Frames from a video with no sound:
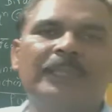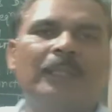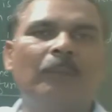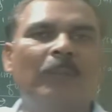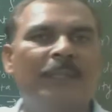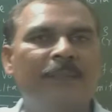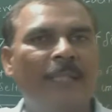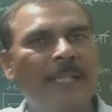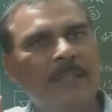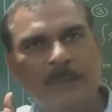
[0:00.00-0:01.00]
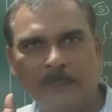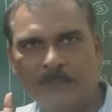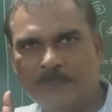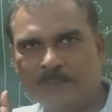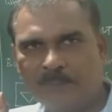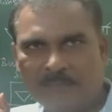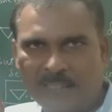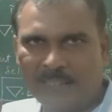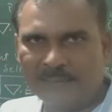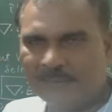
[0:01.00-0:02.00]
number say 2.
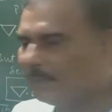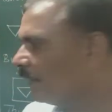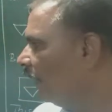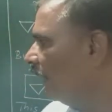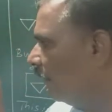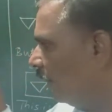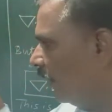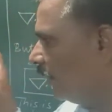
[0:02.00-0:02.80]
I think we have to,